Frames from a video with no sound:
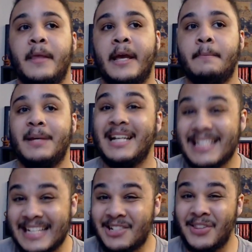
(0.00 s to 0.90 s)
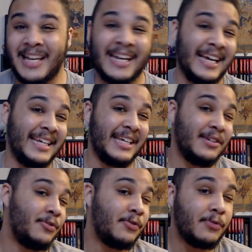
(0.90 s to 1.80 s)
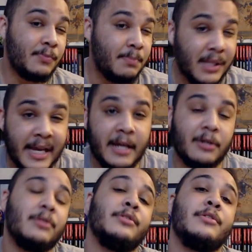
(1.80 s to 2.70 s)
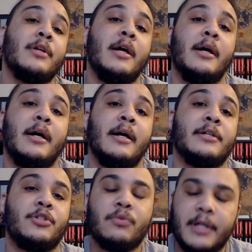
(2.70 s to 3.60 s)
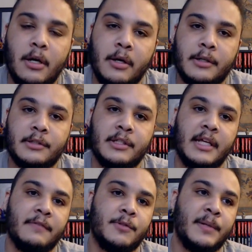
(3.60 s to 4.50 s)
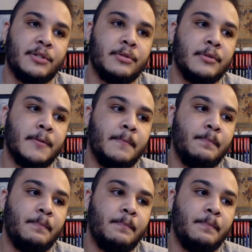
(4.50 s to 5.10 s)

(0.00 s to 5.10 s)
And because I do that, I give players story arcs, and they have special